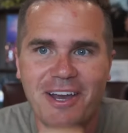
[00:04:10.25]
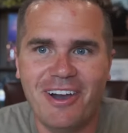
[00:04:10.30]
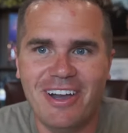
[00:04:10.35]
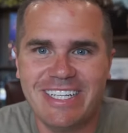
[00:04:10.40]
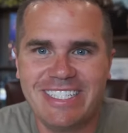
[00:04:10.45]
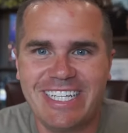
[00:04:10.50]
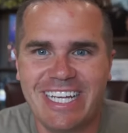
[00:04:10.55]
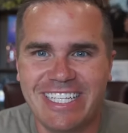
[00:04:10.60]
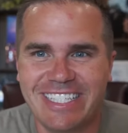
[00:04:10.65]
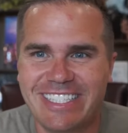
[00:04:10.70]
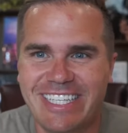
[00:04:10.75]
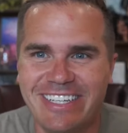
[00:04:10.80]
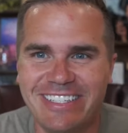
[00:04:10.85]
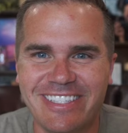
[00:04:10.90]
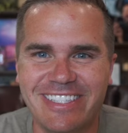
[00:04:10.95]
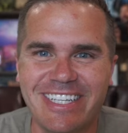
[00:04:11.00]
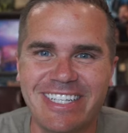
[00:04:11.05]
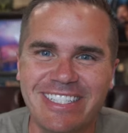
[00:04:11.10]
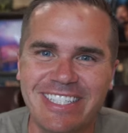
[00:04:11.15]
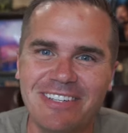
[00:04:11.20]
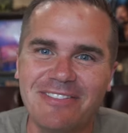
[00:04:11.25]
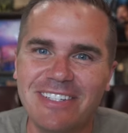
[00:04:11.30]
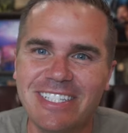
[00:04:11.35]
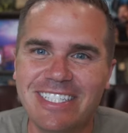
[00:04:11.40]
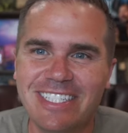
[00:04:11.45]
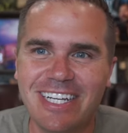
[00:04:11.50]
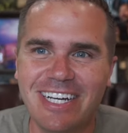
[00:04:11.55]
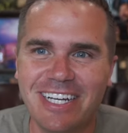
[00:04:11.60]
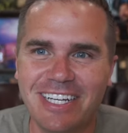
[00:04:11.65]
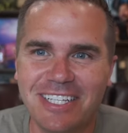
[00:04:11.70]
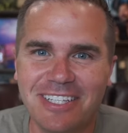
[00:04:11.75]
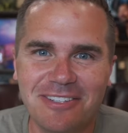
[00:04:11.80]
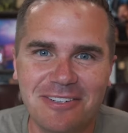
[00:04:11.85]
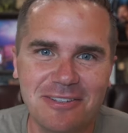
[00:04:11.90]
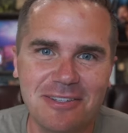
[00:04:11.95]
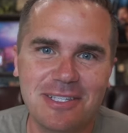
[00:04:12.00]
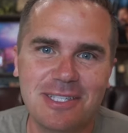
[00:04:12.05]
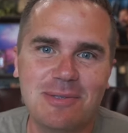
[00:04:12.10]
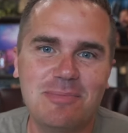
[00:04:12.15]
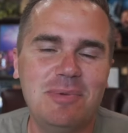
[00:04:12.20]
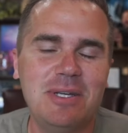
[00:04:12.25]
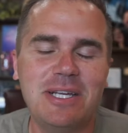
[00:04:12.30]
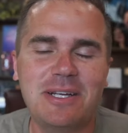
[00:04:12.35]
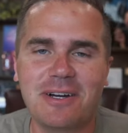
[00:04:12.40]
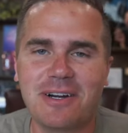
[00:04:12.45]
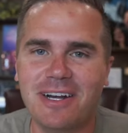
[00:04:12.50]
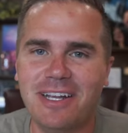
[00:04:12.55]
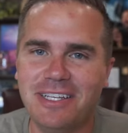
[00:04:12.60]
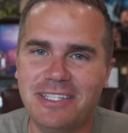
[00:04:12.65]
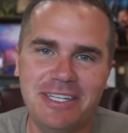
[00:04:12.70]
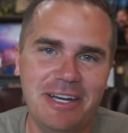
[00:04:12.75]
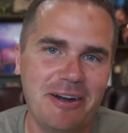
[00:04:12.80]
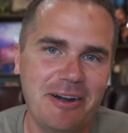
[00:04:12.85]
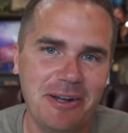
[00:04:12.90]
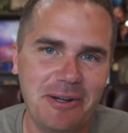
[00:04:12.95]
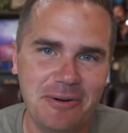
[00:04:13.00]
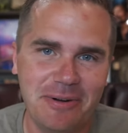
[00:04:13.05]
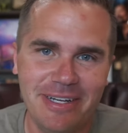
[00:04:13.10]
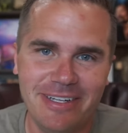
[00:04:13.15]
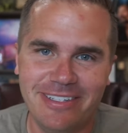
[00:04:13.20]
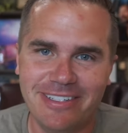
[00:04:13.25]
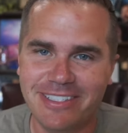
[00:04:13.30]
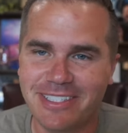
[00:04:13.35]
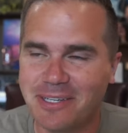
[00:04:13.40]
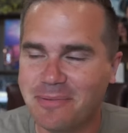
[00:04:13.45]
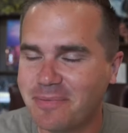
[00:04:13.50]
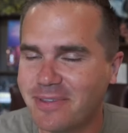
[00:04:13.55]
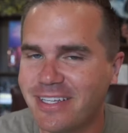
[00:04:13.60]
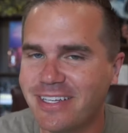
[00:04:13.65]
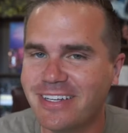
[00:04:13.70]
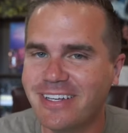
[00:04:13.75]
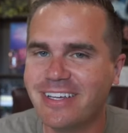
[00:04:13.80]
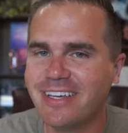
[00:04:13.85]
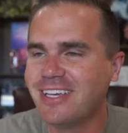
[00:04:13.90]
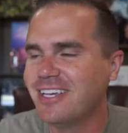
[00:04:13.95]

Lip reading: It just sounds like somebody's talking through the speaker at Dairy Queen or something.